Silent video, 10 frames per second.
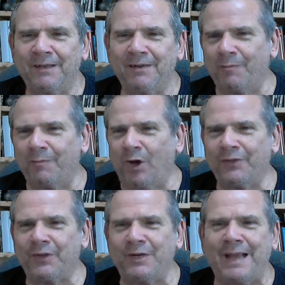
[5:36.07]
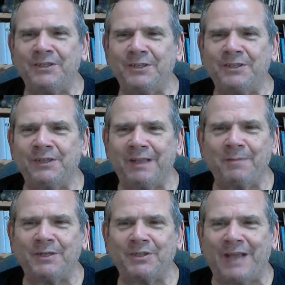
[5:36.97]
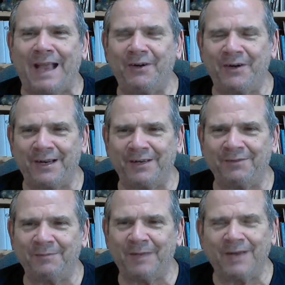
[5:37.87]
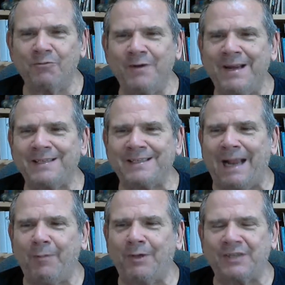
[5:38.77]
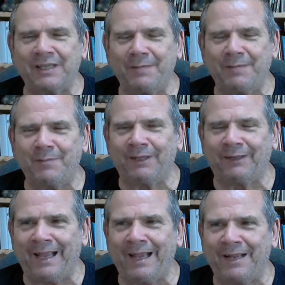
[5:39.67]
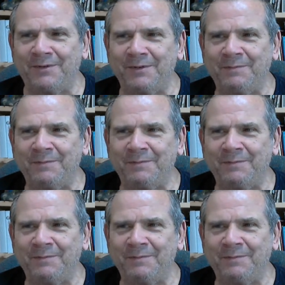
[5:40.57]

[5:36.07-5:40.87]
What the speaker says: from all of the nations that they've been scattered in and reestablishing them in the land